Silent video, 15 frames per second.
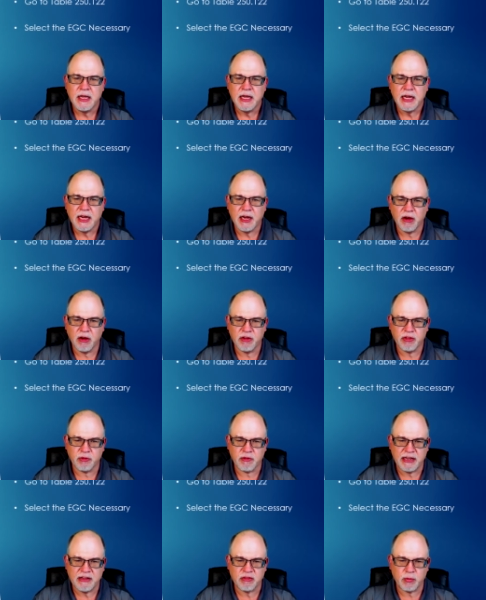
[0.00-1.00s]
here is a
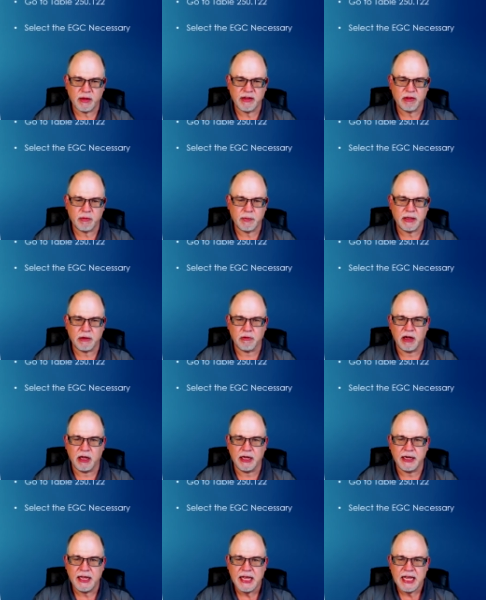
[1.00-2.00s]
raceway that's being
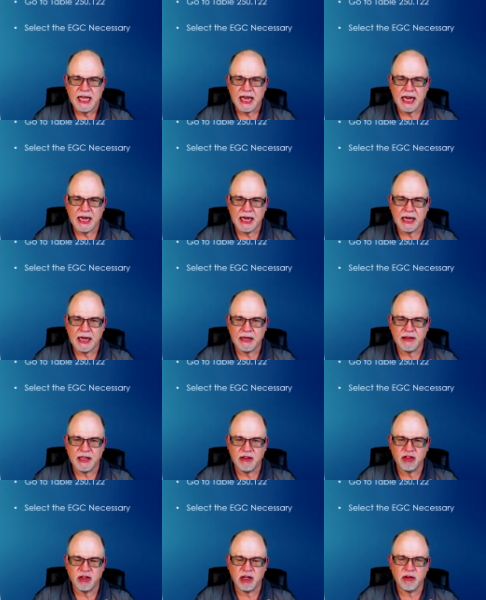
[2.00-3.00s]
run and the
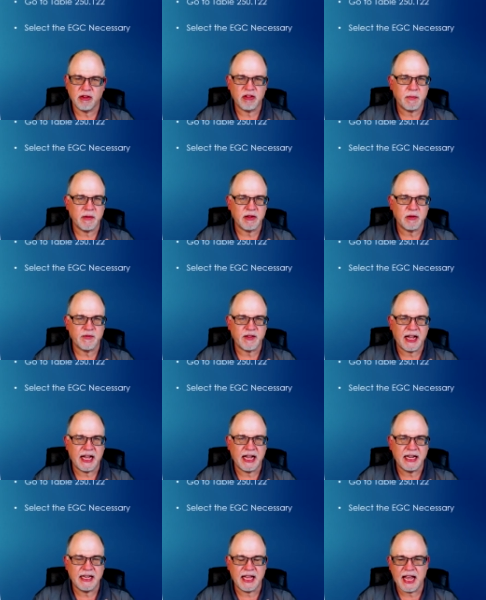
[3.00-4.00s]
engineer has
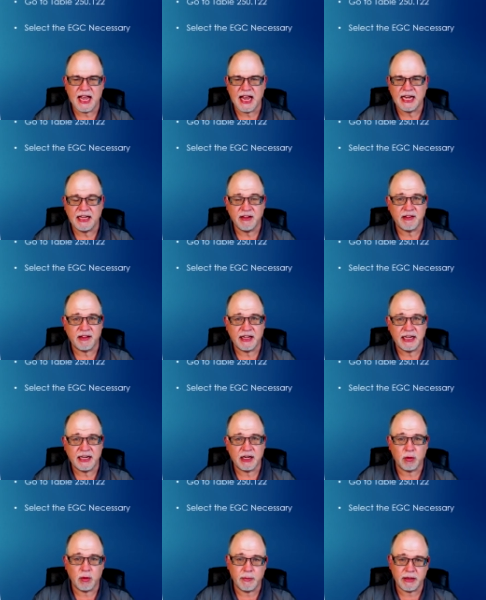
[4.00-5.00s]
specified an insulated
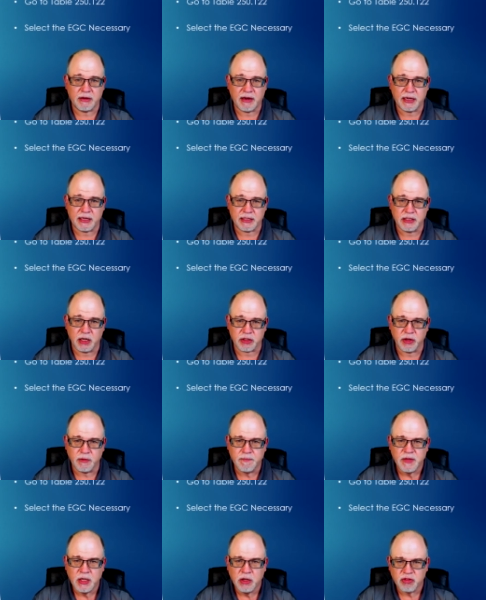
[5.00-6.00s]
equipment grounded
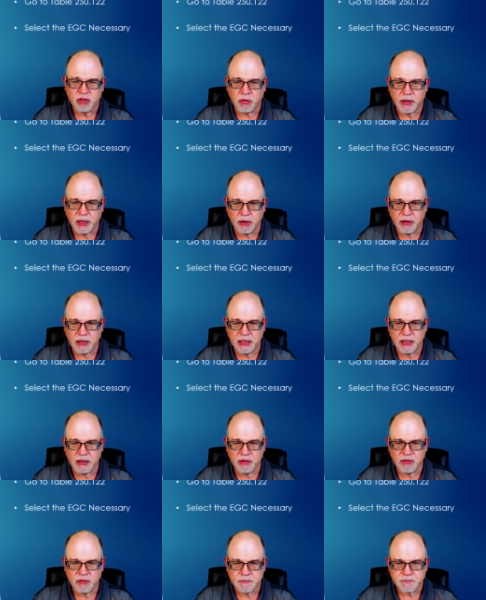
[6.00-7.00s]
conductor. So here it
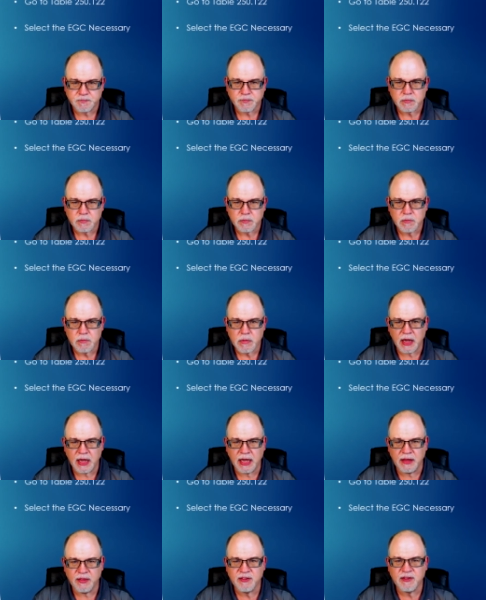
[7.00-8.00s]
is.
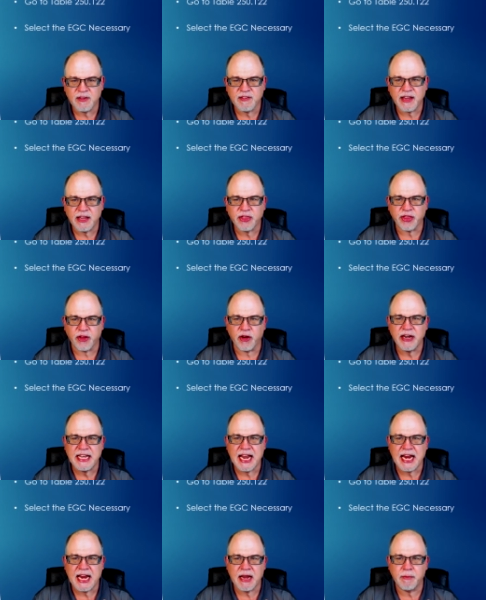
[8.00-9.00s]
And this is a 30
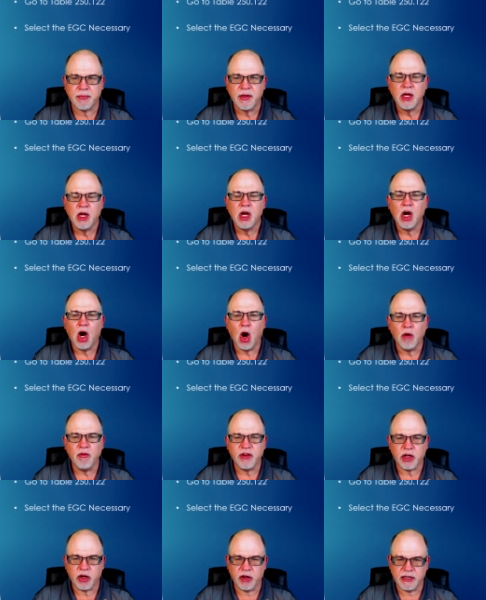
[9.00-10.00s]
amp
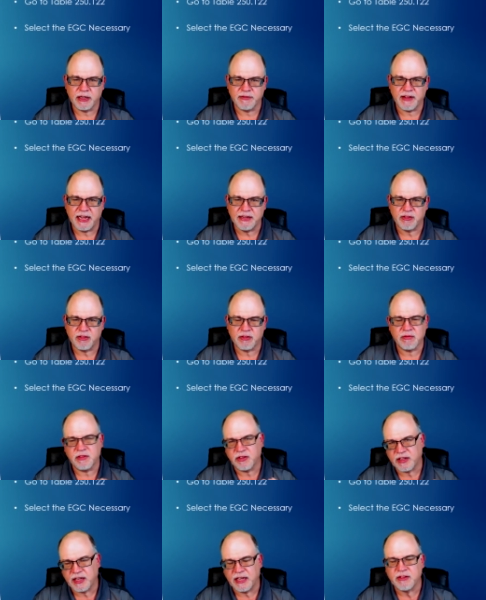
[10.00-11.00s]
overcurrent device, in
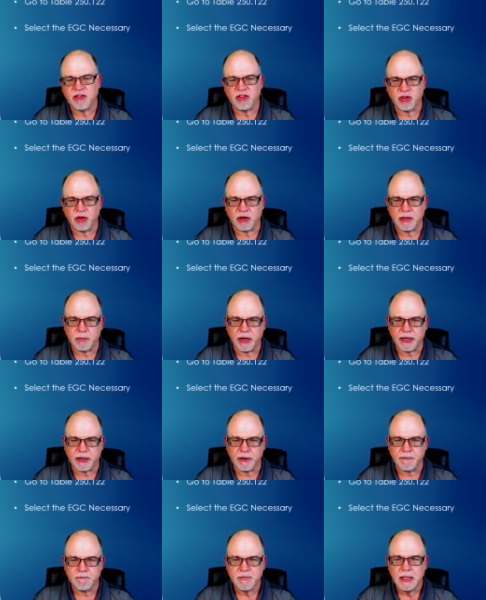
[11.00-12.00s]
this case a circuit
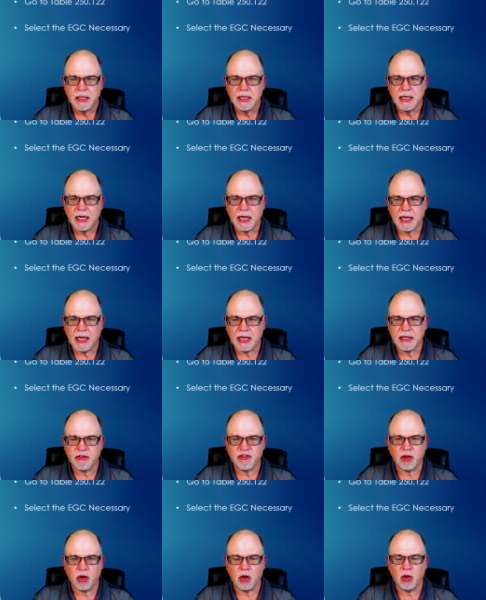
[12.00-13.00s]
breaker. And
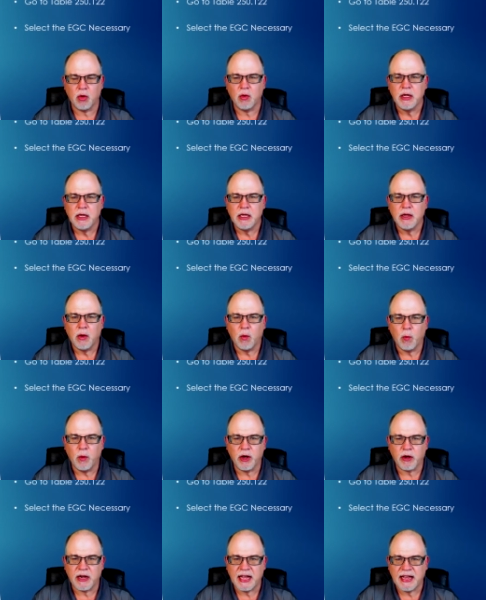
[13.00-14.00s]
so
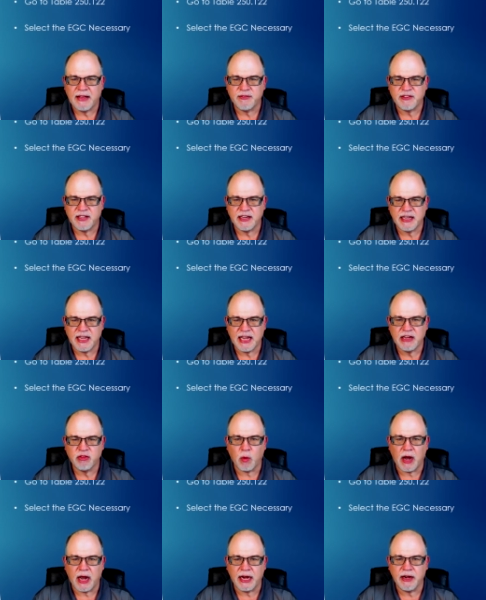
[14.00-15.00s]
we're gonna have 10 gauge
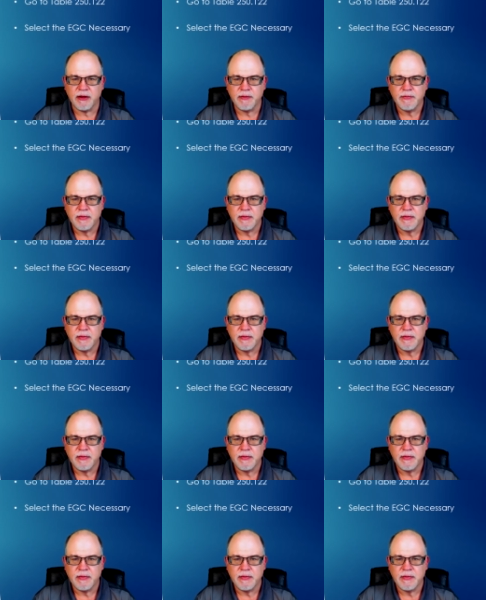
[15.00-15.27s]
wire